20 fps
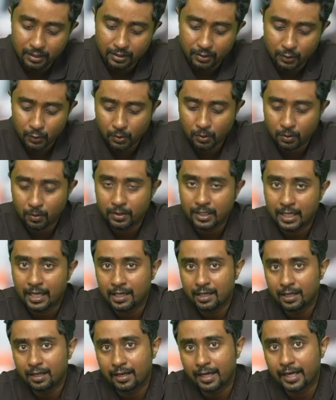You know
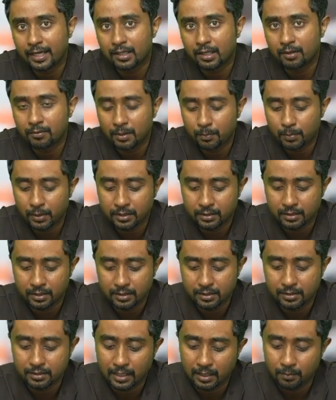that rate of depreciation
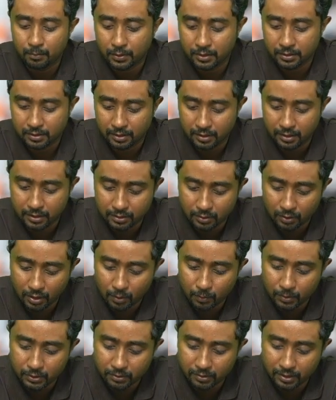is 10%. So how
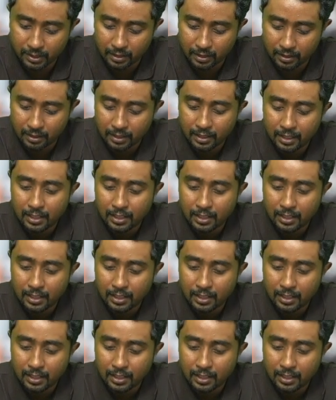much you will get?